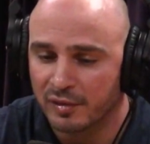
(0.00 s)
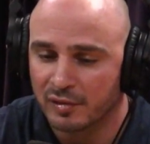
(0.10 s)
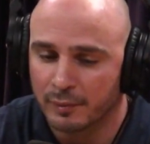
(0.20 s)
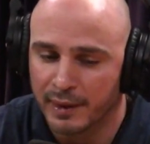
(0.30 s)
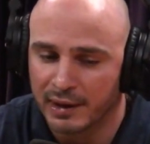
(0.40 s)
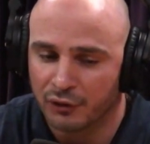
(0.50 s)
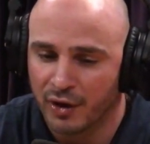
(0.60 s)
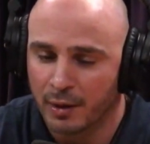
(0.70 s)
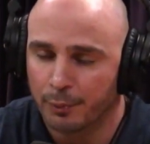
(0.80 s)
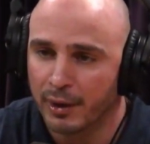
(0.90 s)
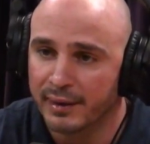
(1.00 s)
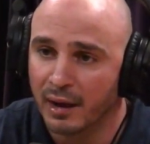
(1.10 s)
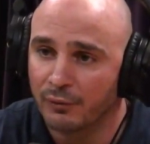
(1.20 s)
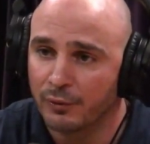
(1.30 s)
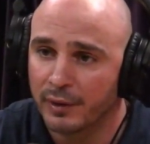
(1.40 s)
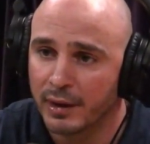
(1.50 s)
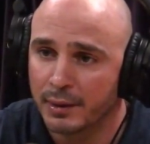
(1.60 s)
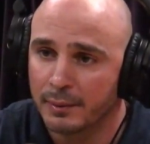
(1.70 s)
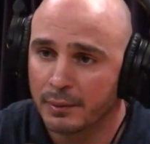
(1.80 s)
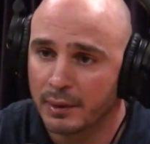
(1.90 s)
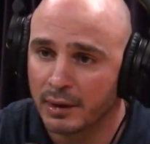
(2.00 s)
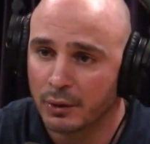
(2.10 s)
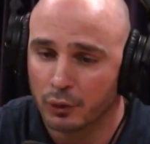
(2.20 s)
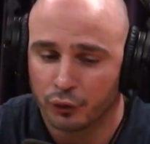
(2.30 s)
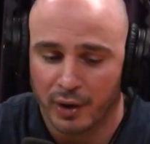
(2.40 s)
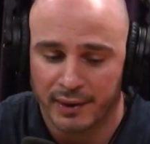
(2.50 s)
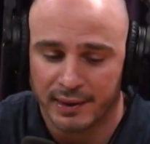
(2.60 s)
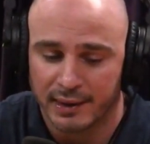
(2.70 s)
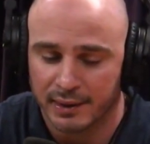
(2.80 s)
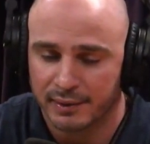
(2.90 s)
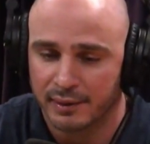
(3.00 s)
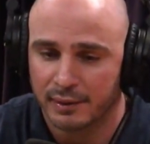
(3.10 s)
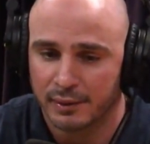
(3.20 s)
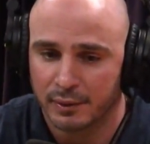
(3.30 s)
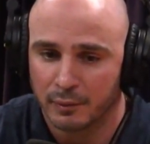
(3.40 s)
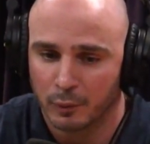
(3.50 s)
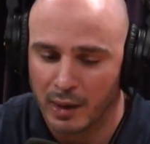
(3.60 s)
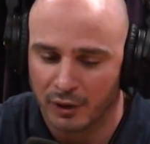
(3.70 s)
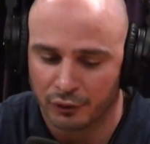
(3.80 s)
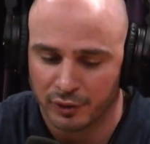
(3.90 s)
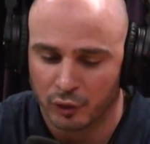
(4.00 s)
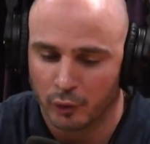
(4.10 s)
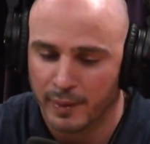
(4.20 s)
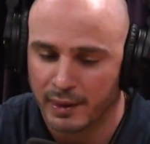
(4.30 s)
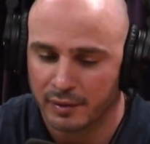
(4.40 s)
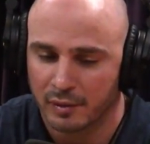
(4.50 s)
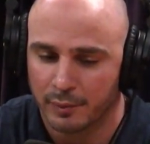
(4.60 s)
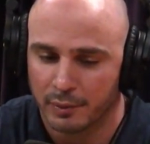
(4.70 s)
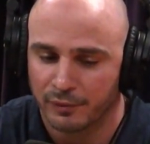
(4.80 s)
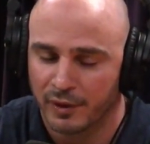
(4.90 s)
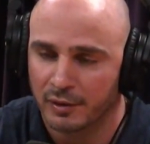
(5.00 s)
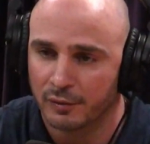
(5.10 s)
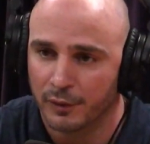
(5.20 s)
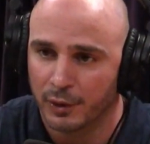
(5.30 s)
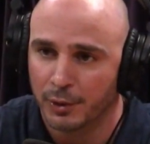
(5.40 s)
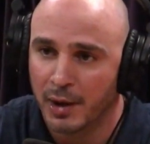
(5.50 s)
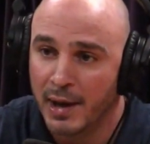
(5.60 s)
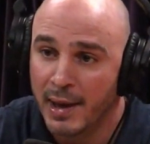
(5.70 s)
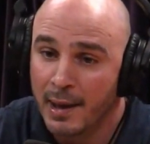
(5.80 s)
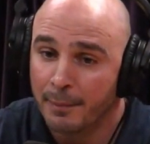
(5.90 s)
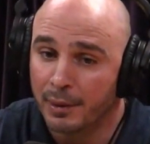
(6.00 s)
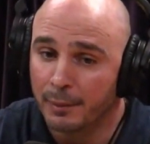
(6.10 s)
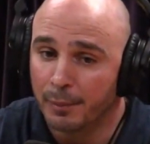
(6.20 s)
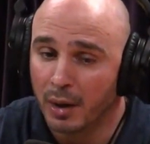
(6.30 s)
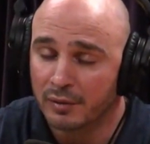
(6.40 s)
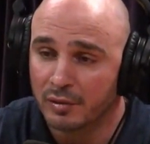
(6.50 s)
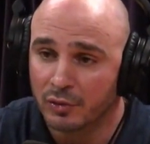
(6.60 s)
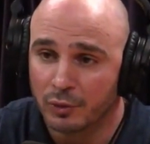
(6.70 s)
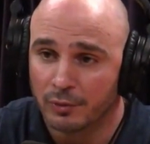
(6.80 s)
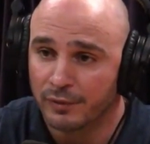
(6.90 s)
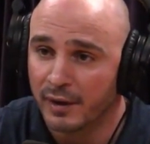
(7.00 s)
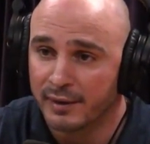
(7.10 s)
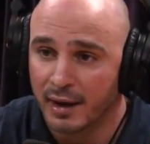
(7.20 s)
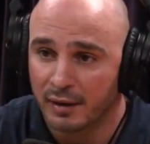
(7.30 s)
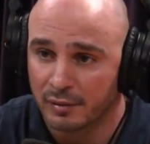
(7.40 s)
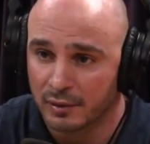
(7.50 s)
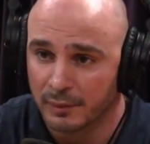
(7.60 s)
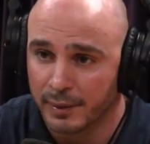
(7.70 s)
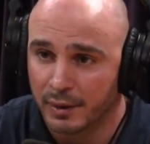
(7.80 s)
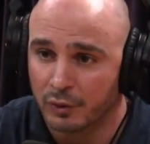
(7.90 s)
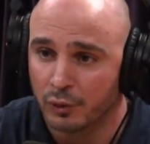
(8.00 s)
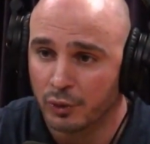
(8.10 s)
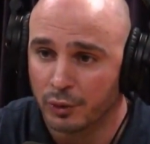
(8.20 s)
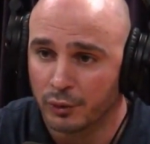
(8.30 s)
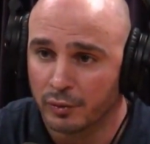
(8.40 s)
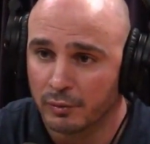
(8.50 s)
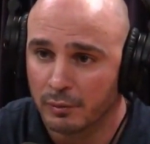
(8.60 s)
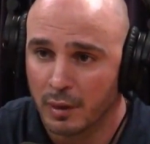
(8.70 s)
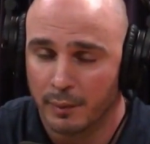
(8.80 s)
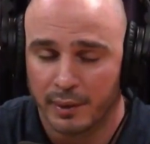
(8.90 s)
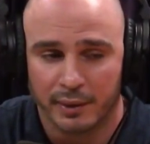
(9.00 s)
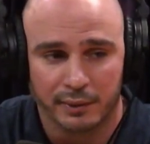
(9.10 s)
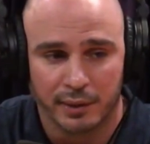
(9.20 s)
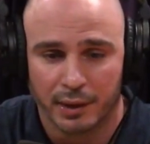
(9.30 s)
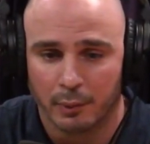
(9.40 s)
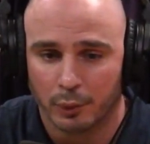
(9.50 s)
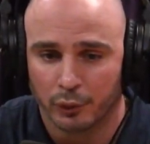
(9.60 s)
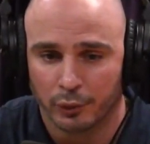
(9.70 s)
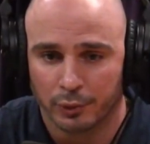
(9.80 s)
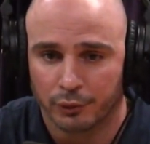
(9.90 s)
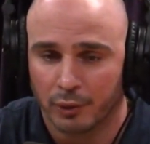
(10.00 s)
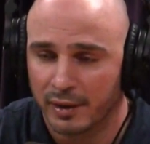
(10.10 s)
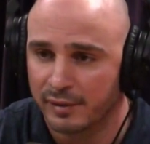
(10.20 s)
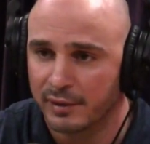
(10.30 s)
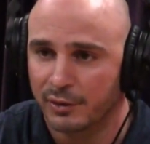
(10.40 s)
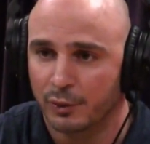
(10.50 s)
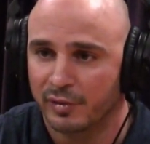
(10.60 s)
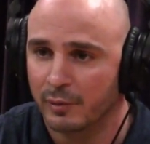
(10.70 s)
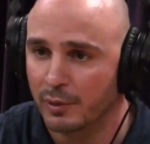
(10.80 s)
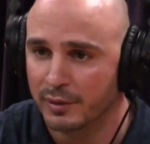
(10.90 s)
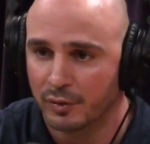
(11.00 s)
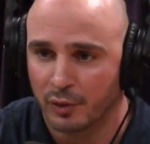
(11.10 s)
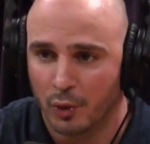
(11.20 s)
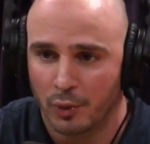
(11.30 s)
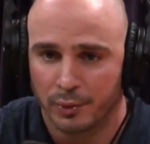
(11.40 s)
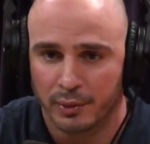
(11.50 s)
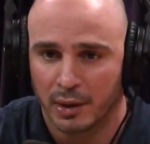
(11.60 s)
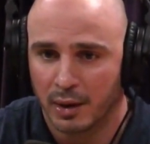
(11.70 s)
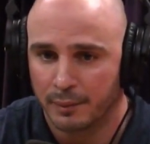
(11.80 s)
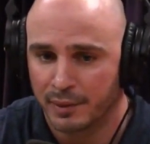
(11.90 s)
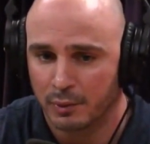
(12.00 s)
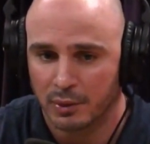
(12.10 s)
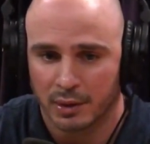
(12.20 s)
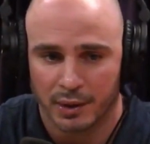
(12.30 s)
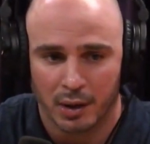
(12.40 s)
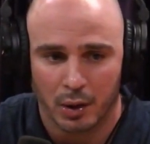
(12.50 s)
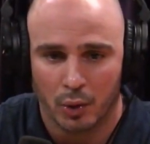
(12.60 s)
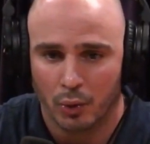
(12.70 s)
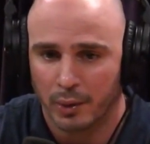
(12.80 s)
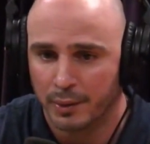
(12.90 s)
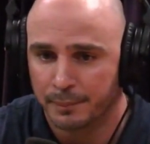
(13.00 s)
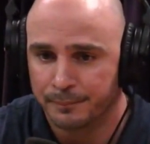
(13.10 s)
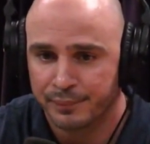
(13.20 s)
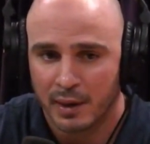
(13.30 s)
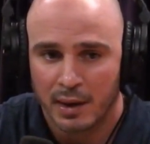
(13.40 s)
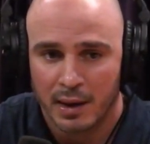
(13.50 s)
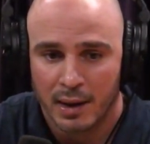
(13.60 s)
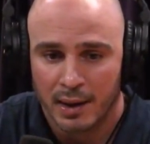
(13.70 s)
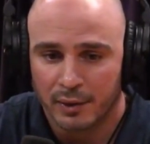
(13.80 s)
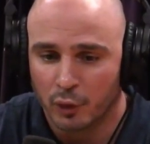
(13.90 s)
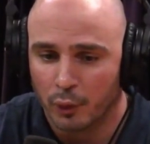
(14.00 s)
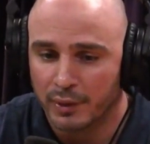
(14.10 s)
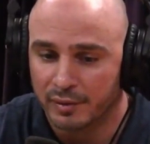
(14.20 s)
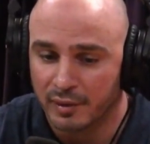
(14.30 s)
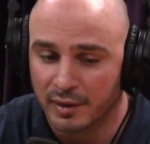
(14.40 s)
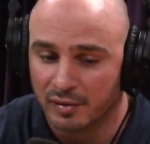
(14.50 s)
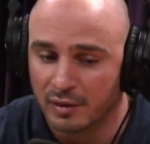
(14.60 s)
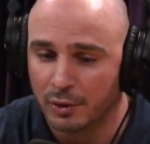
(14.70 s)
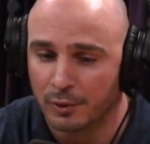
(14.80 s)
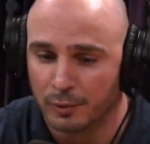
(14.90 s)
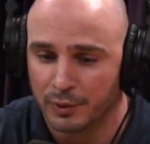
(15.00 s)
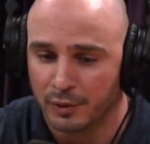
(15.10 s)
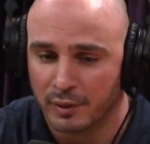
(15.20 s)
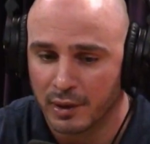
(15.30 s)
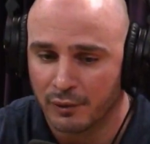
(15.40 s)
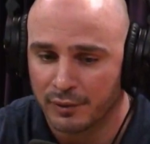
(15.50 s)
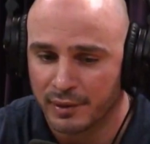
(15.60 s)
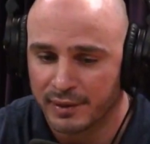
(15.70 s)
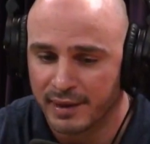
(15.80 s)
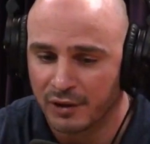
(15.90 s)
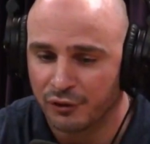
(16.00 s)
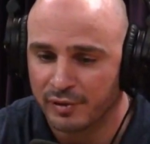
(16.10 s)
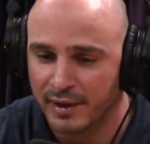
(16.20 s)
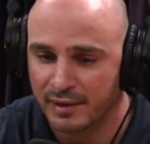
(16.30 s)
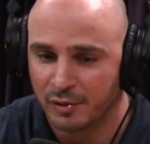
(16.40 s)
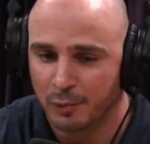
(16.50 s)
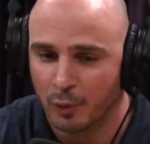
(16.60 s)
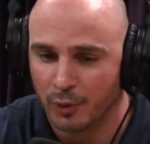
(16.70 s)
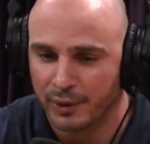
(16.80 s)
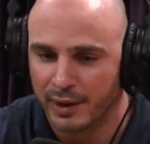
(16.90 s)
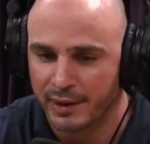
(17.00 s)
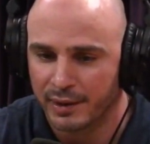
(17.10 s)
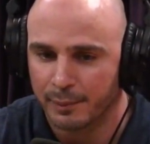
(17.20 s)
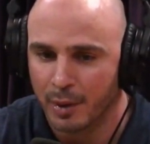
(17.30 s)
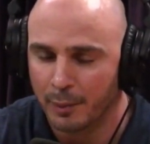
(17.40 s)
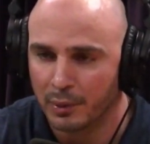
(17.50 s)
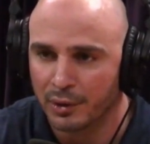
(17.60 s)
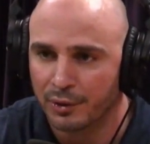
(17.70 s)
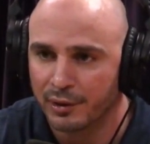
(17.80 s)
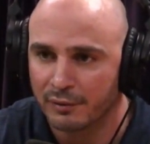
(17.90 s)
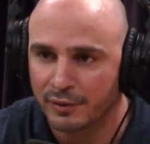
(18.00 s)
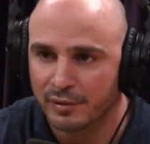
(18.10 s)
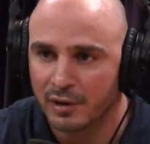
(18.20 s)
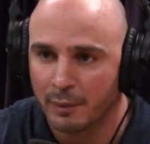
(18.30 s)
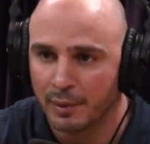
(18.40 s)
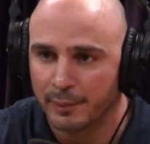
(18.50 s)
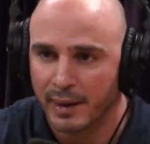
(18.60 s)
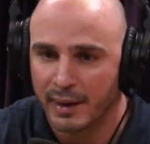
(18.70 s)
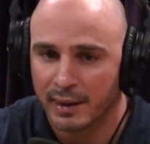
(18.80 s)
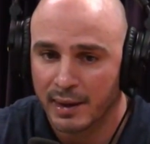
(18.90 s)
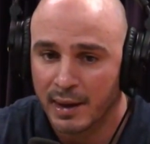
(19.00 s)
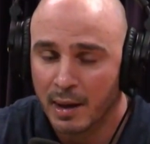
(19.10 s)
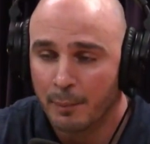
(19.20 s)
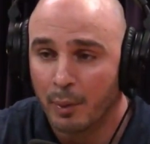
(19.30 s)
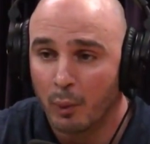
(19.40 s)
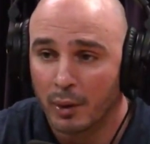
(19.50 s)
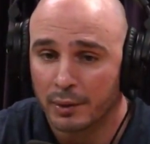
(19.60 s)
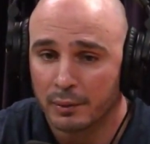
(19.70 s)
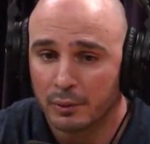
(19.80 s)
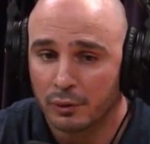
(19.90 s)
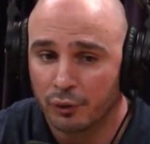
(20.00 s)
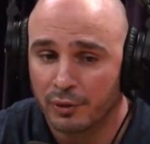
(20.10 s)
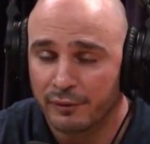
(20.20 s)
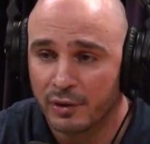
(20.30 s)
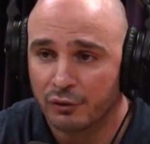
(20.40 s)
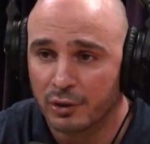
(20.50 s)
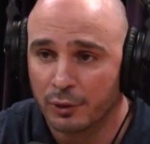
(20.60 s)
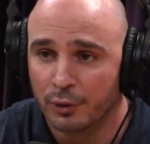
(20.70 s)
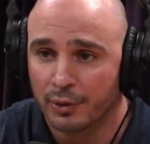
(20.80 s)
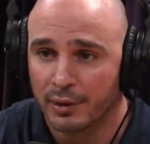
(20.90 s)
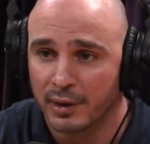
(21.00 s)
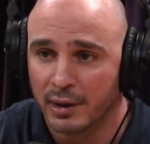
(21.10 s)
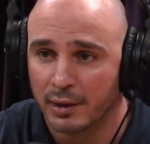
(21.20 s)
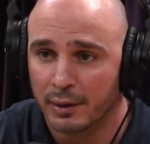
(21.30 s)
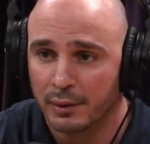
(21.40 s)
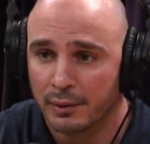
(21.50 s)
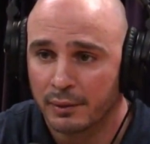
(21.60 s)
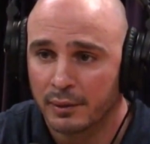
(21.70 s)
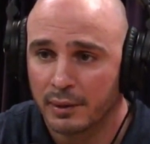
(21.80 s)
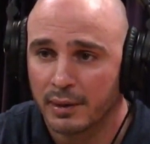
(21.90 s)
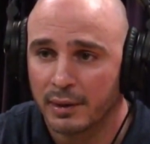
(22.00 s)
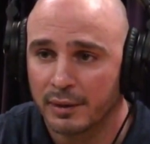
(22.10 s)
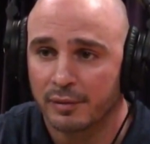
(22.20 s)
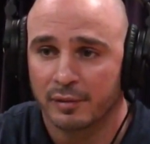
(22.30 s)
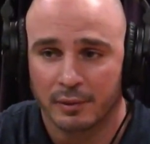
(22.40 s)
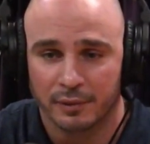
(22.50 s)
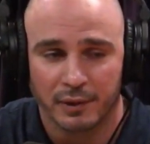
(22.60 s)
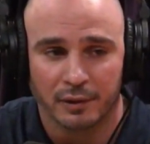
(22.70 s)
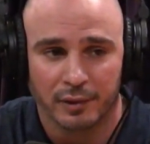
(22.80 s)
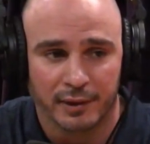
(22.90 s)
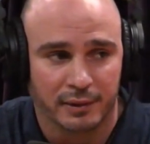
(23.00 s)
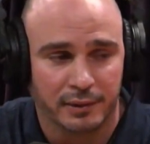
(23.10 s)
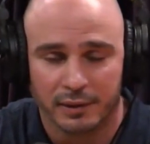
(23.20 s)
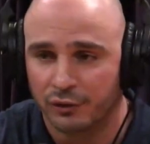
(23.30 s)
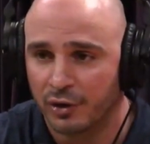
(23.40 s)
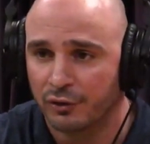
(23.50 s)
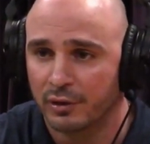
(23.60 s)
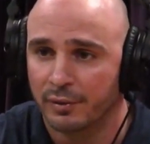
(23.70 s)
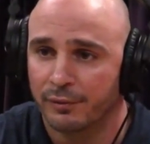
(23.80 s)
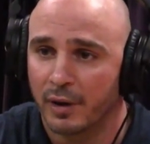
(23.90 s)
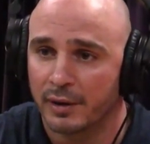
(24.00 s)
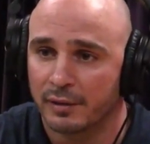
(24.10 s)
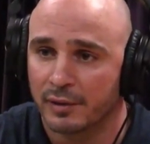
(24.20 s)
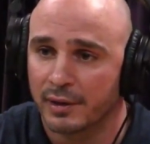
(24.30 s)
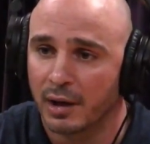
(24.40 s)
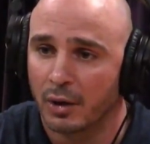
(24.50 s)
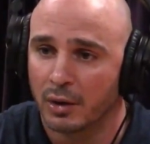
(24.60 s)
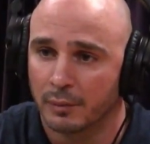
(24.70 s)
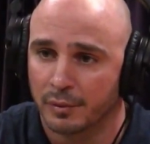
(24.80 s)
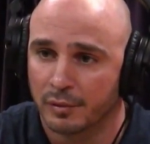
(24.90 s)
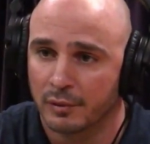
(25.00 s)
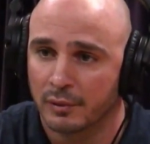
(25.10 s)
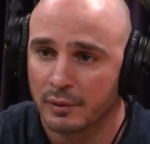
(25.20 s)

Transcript: system they could try to break down for that eh, or try to get to actually start making some of them fights fair. But boxing is doing fantastic the past two years. I mean, the numbers are crazy. You've seen what DAZN um, did with Canelo, and yeah. So it's it's there. Er, the attention's at the sport, and the popularity of it's coming back. But what could eventually hurt it again is things like the the judging of the fights and yeah. the outcomes.